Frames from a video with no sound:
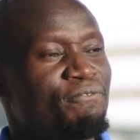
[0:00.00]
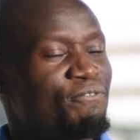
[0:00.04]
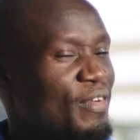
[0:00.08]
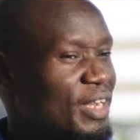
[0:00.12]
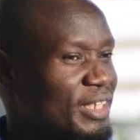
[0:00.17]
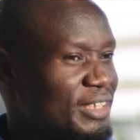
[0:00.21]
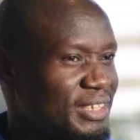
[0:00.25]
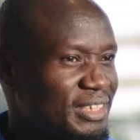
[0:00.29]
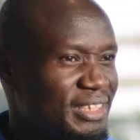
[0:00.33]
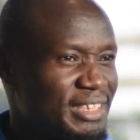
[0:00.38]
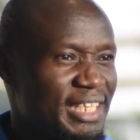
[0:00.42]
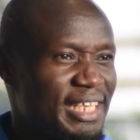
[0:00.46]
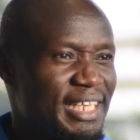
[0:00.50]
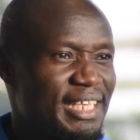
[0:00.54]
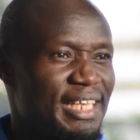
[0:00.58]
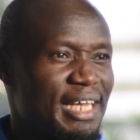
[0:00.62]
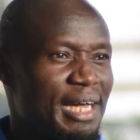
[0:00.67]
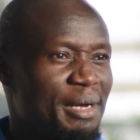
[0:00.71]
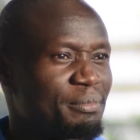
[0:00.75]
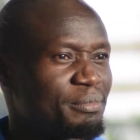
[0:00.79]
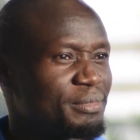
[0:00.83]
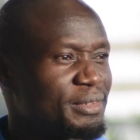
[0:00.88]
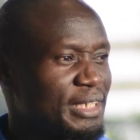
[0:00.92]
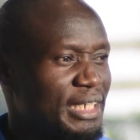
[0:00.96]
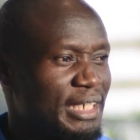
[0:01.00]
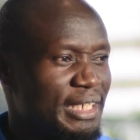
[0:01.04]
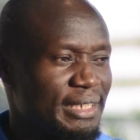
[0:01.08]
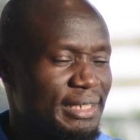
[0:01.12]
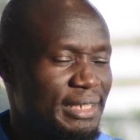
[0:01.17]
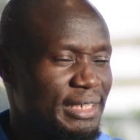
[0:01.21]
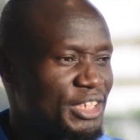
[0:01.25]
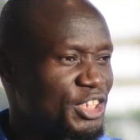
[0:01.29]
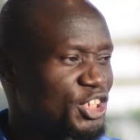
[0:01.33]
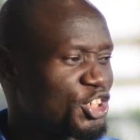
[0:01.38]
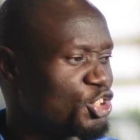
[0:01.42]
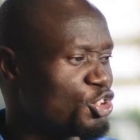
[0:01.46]
First day, I'm
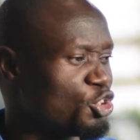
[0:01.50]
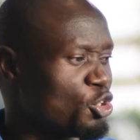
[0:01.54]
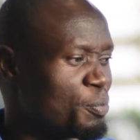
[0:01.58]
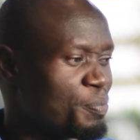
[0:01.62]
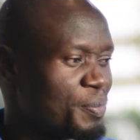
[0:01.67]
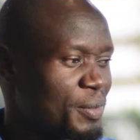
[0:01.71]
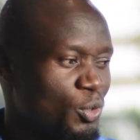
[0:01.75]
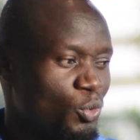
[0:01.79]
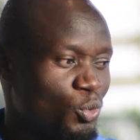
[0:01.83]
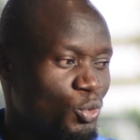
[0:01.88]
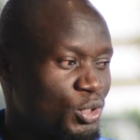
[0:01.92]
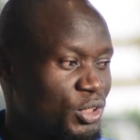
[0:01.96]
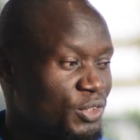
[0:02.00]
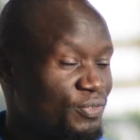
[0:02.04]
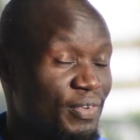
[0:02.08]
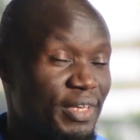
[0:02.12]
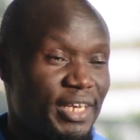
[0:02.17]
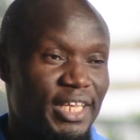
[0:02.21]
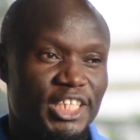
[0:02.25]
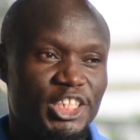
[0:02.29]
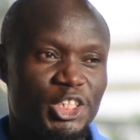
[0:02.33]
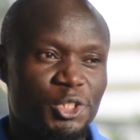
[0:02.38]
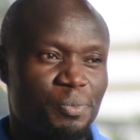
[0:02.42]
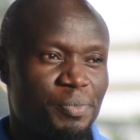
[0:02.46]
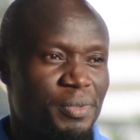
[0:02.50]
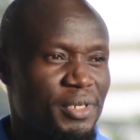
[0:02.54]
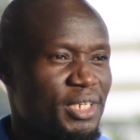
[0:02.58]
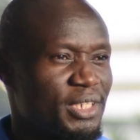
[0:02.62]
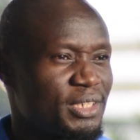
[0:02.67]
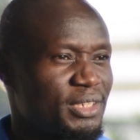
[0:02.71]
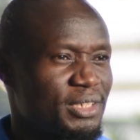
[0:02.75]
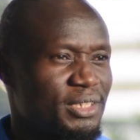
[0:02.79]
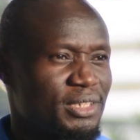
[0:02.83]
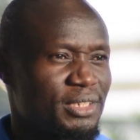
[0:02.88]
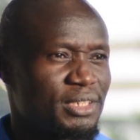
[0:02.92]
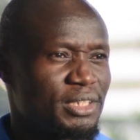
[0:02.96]
telling this DOP who is very
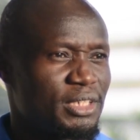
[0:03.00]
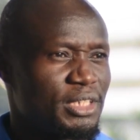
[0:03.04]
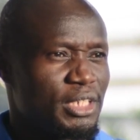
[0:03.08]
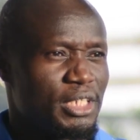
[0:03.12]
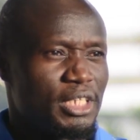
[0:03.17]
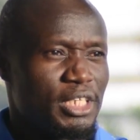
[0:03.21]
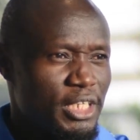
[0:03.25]
experienced,